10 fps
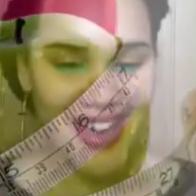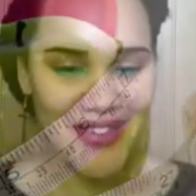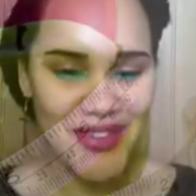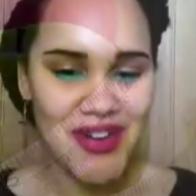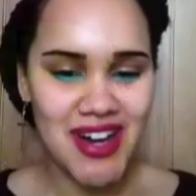
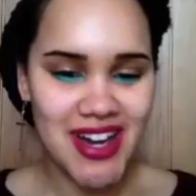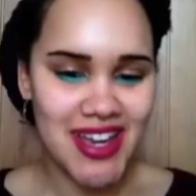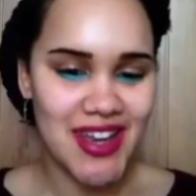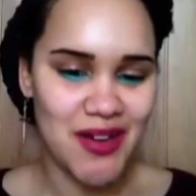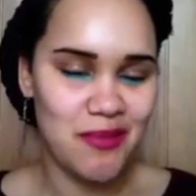
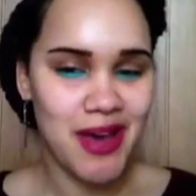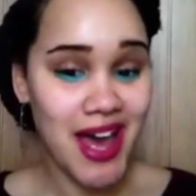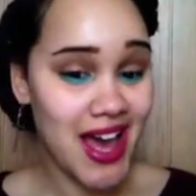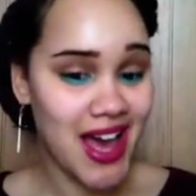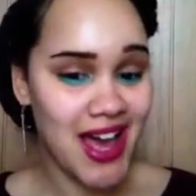everyone, I'm
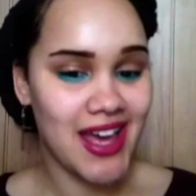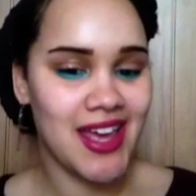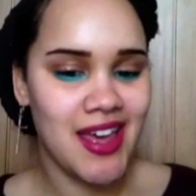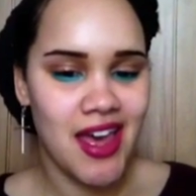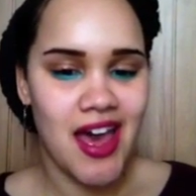back.
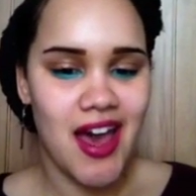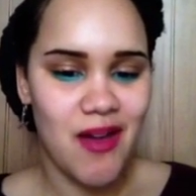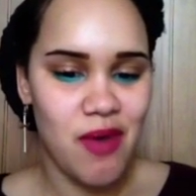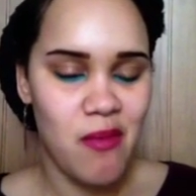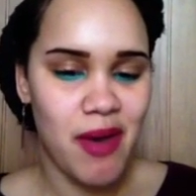
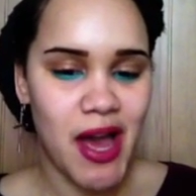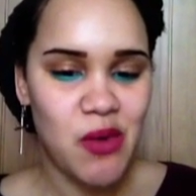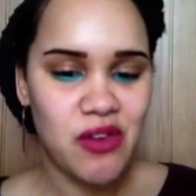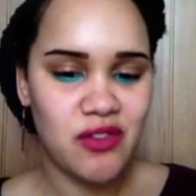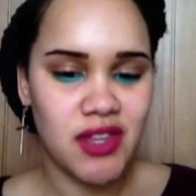I'm back
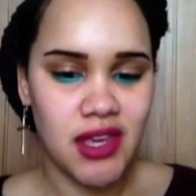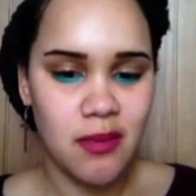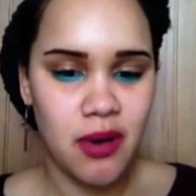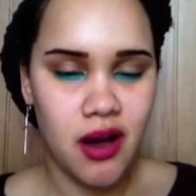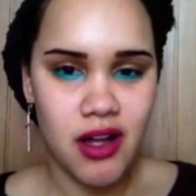with the
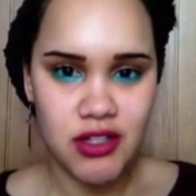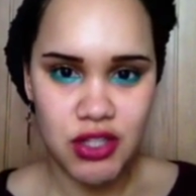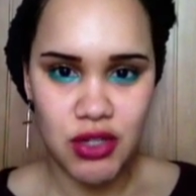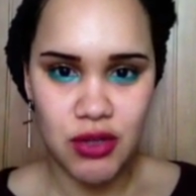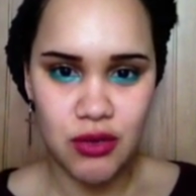part
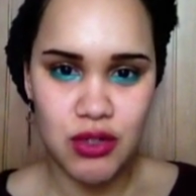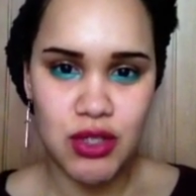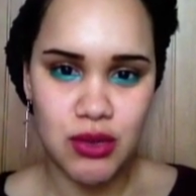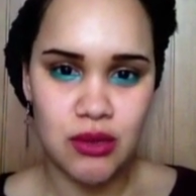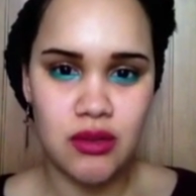2
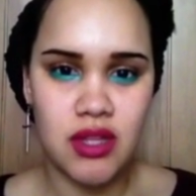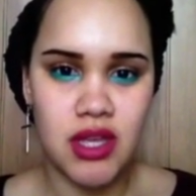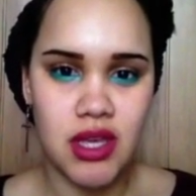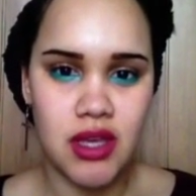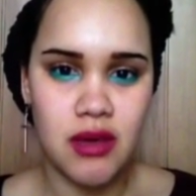to
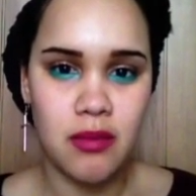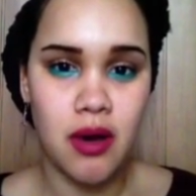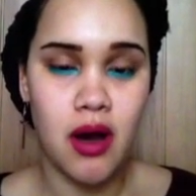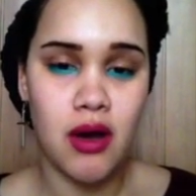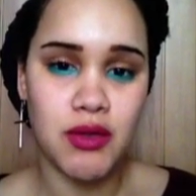the
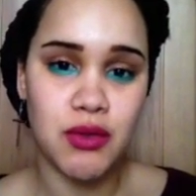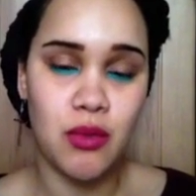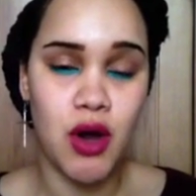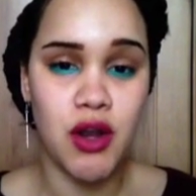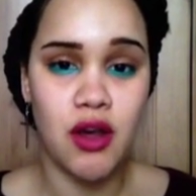part
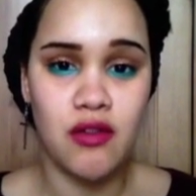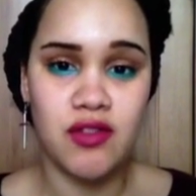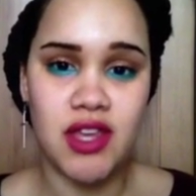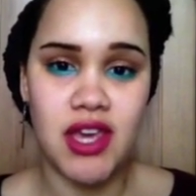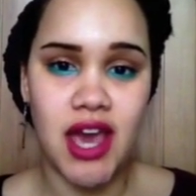1 of
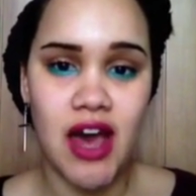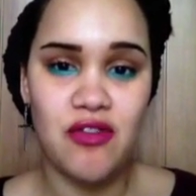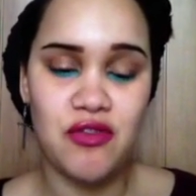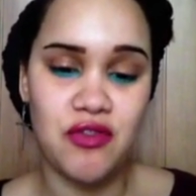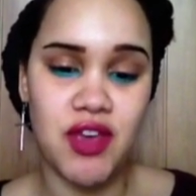the
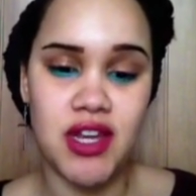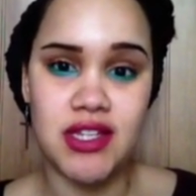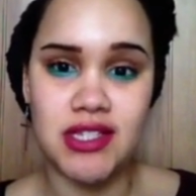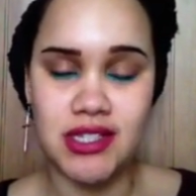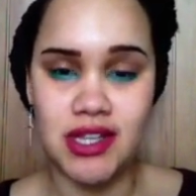health and
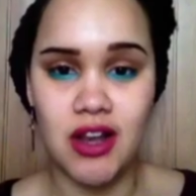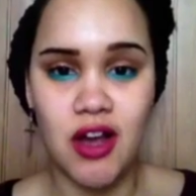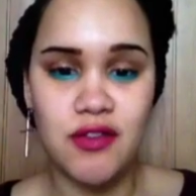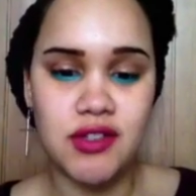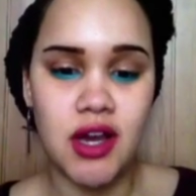fitness is a
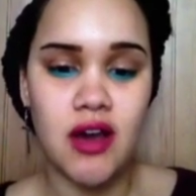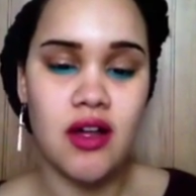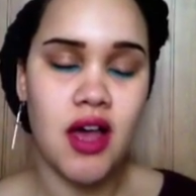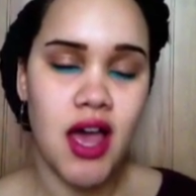lifestyle.